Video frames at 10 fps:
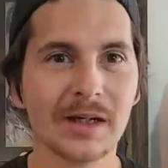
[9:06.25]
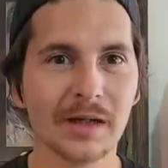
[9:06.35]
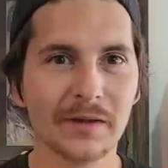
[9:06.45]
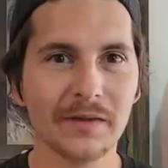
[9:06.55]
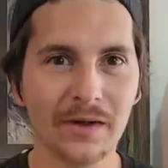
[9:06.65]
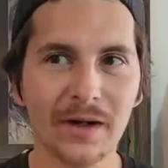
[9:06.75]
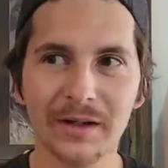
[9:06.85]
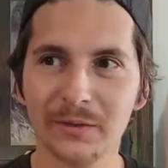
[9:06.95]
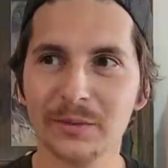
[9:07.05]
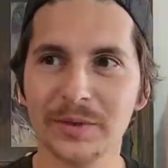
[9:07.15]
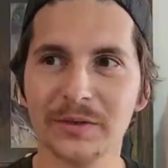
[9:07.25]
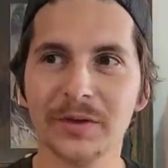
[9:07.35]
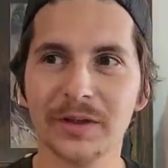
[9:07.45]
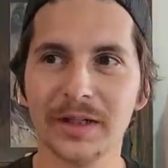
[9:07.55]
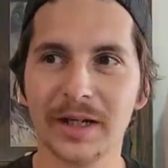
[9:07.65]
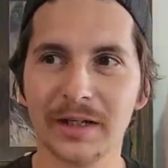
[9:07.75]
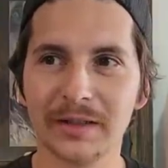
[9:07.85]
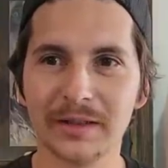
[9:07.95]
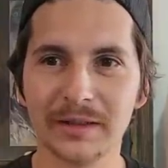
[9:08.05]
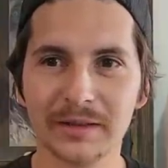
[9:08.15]
I thought it would be really
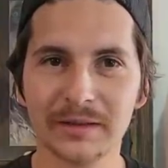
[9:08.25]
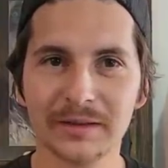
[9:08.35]
handy.